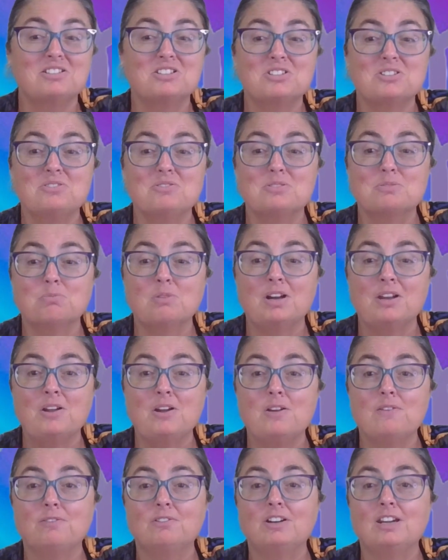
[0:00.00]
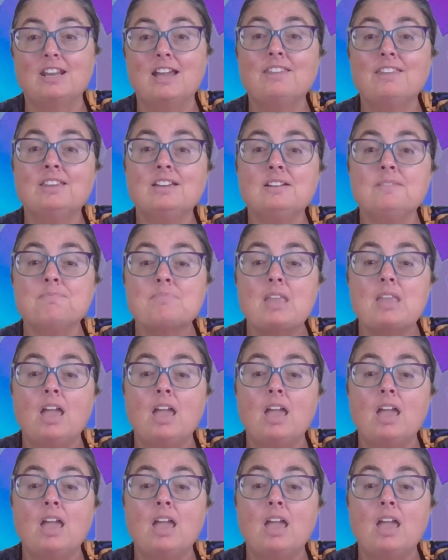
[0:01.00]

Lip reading: choose one over another.